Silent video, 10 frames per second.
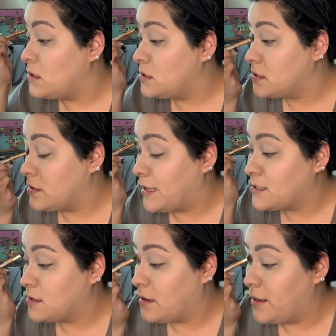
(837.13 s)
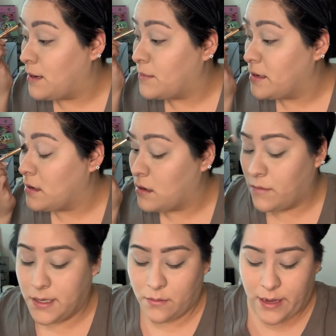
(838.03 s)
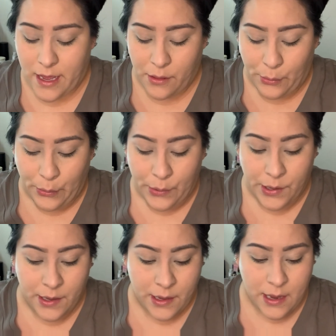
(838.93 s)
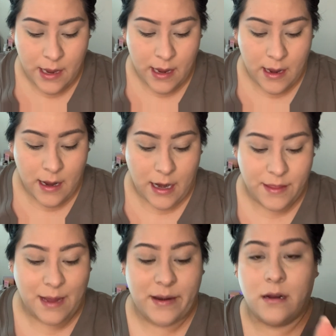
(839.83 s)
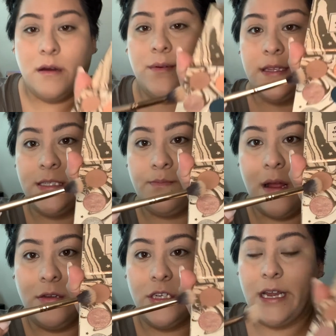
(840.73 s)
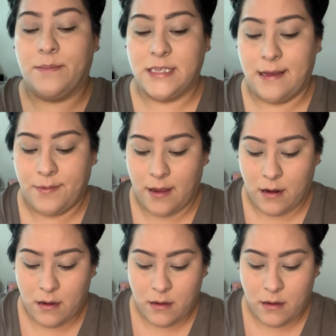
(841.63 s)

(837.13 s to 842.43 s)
So that's good. I'm going to go in with, I think I'm going to go in with this brown shade up top here.